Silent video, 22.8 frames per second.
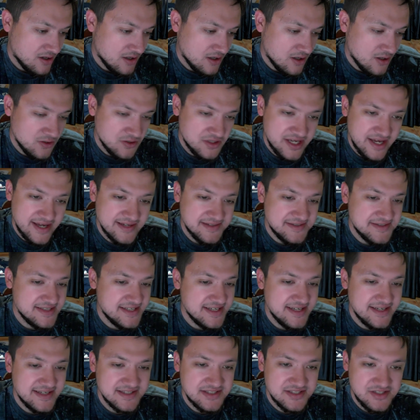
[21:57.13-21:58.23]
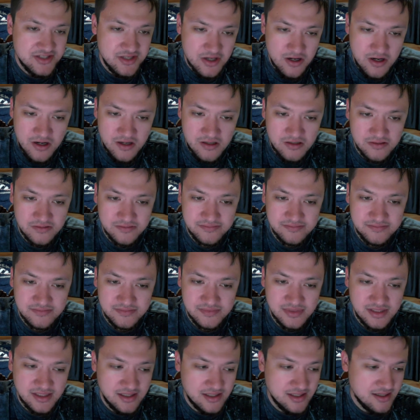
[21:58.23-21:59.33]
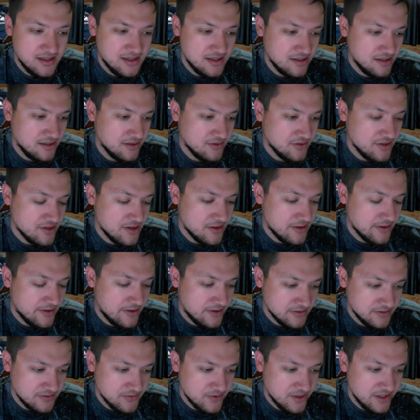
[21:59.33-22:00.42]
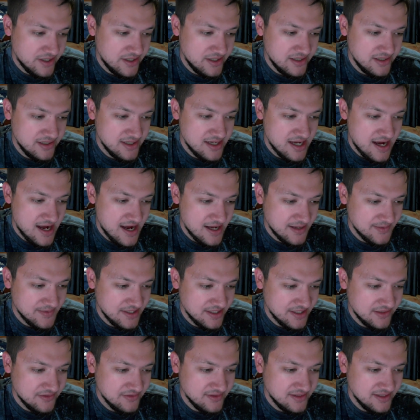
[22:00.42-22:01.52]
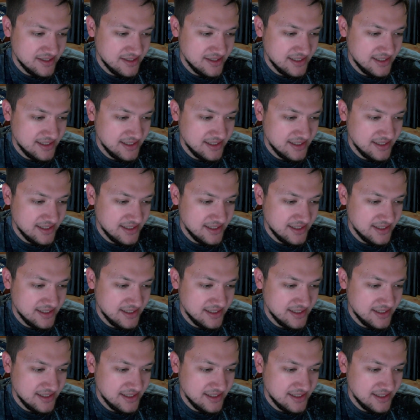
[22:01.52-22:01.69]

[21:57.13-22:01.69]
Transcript: OKC is young. They're hungry. I mean,